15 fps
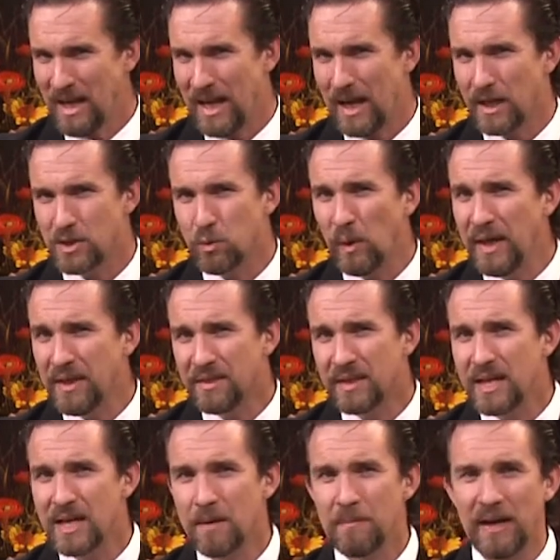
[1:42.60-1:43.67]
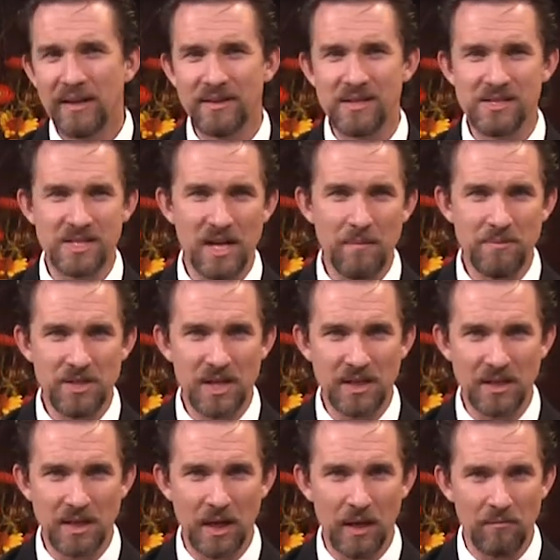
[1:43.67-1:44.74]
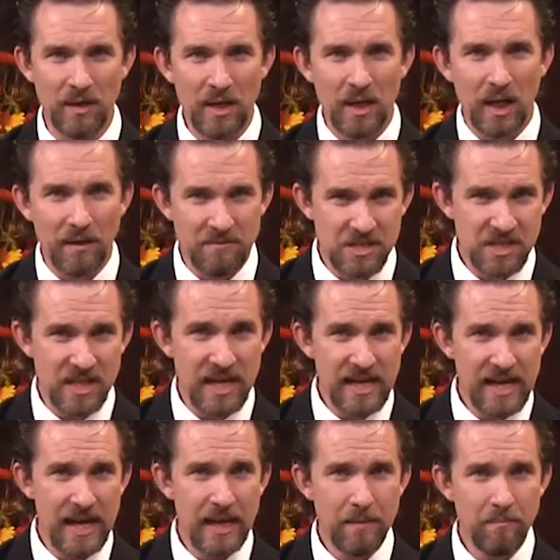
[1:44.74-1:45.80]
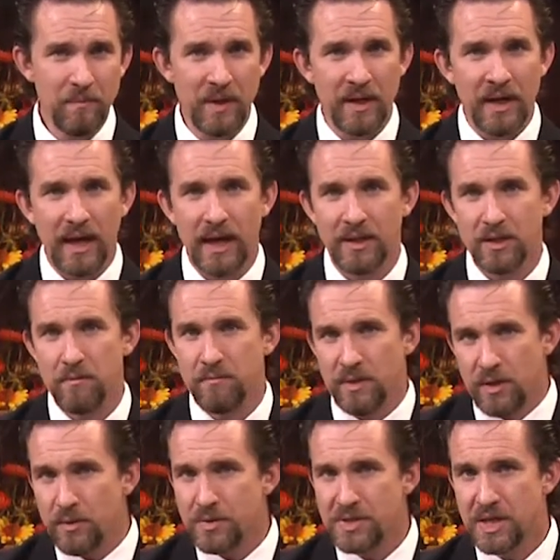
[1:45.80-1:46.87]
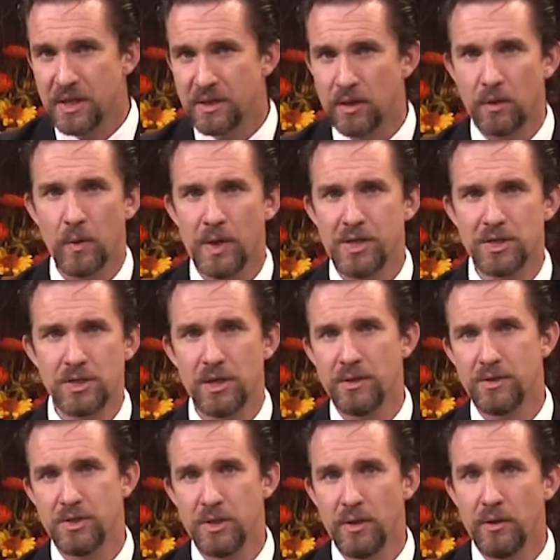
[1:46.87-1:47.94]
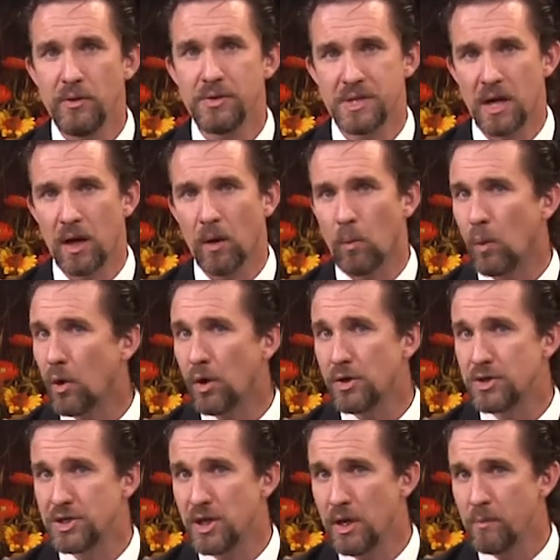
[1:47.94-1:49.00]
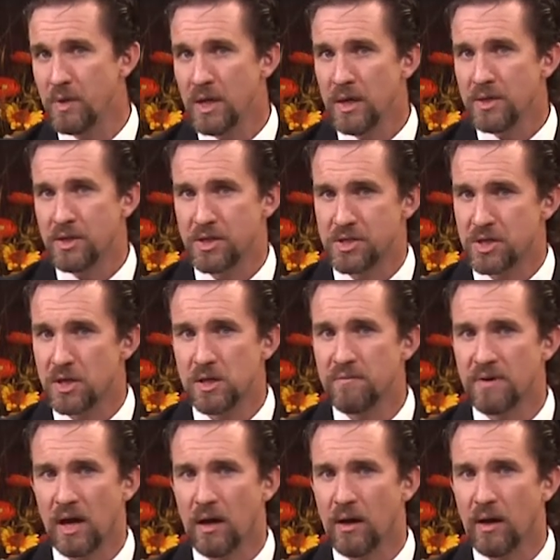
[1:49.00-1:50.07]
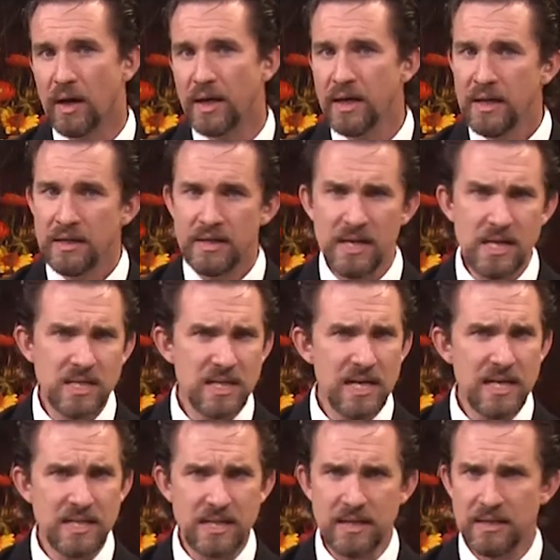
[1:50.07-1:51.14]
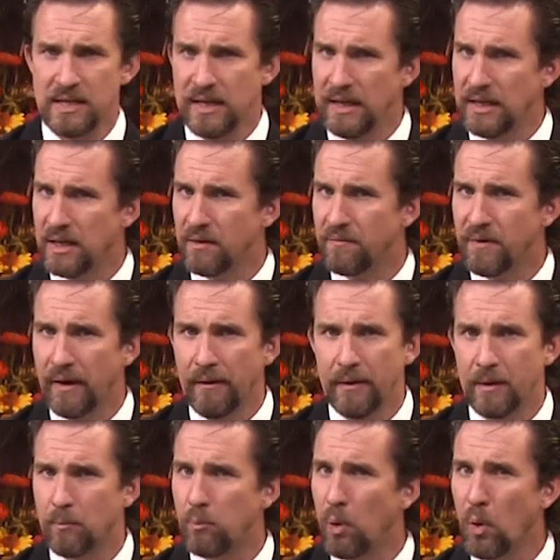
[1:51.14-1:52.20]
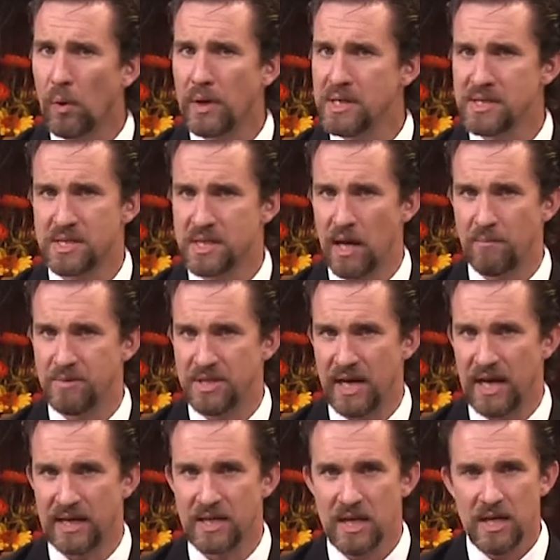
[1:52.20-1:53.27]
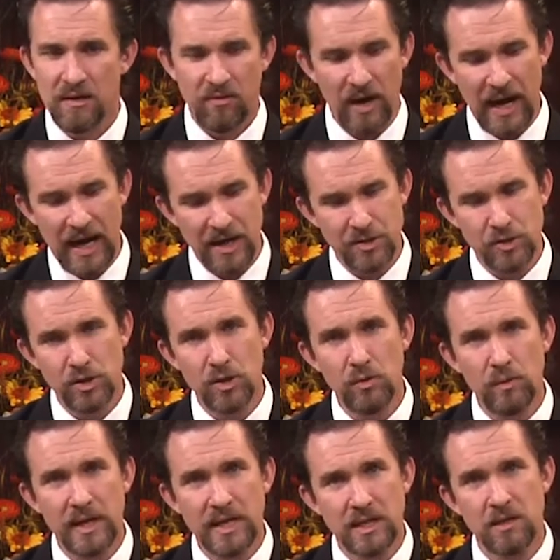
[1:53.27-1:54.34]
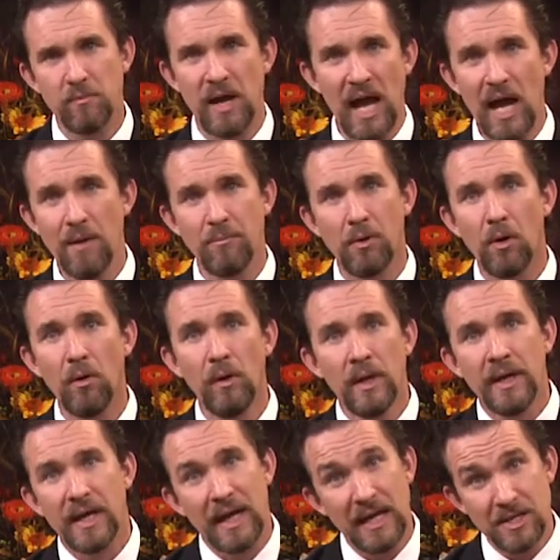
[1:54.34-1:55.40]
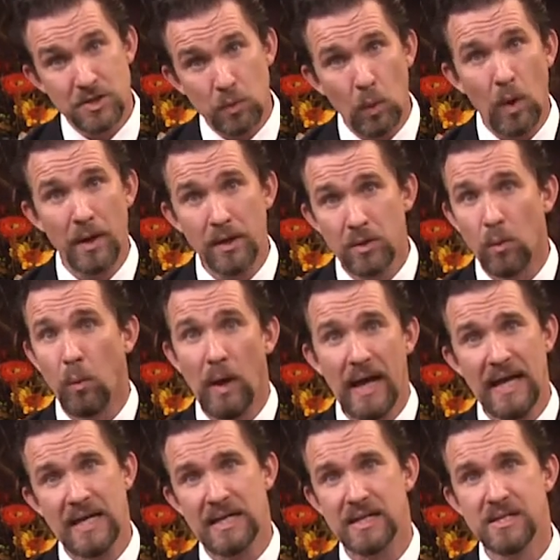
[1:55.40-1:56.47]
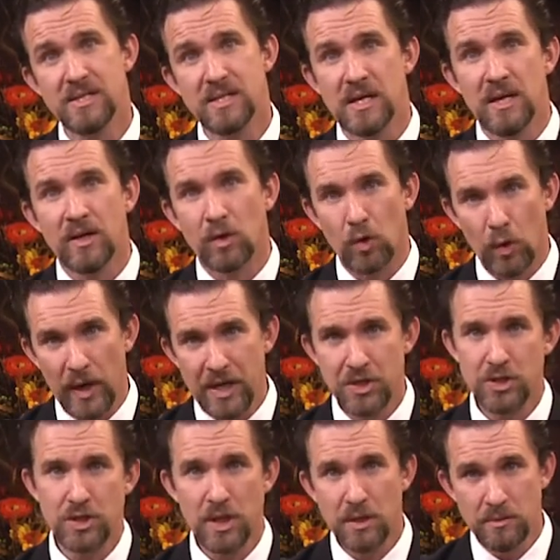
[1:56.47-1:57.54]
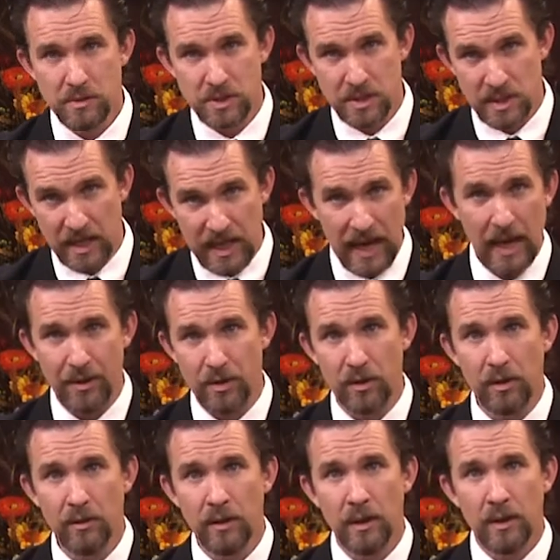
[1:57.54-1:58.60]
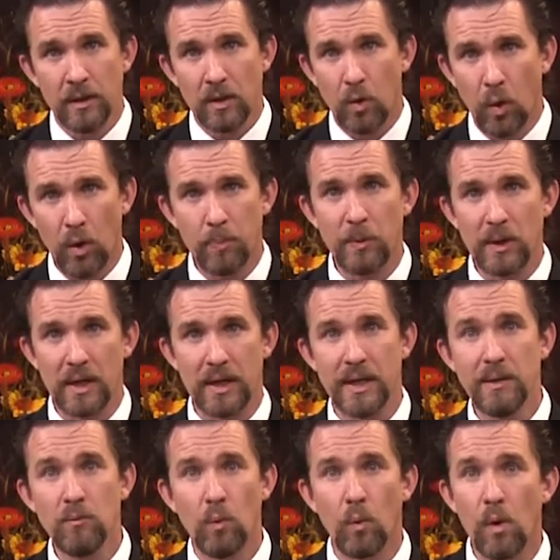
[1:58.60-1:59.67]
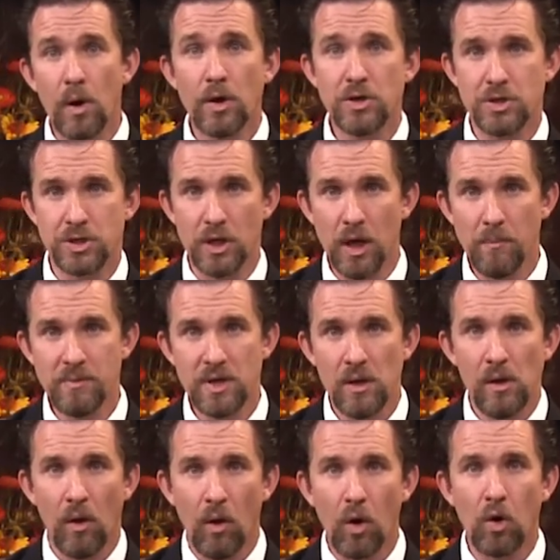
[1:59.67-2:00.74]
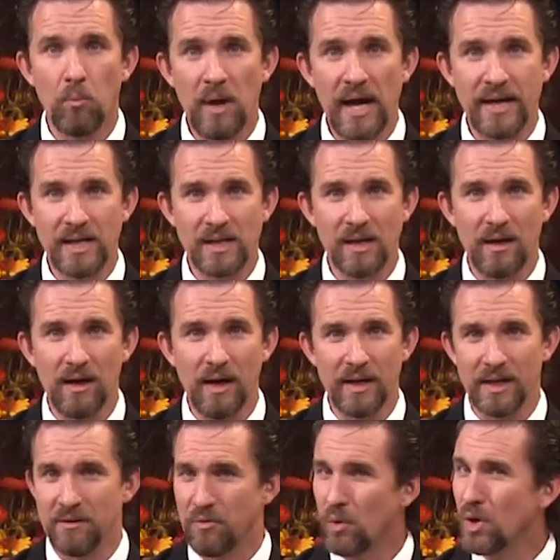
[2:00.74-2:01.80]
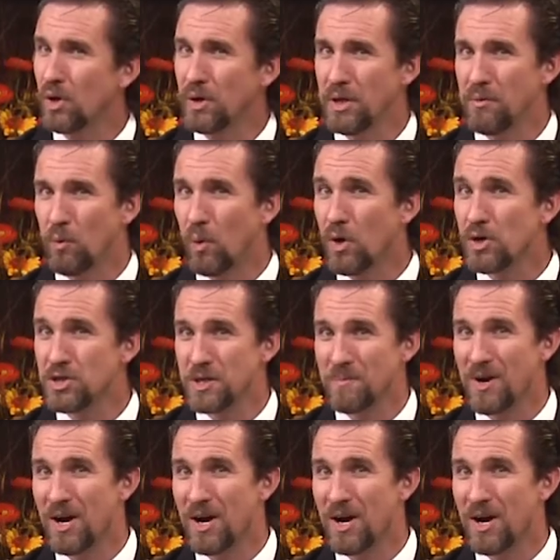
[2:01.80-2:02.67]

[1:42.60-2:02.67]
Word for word: As we think about the subject of singing and the music that Christians use in our worship to serve God, this is indeed a very important subject. For as you read the Bible, it's one of the ways Christians together corporately worshiped Almighty God. And if we're going to worship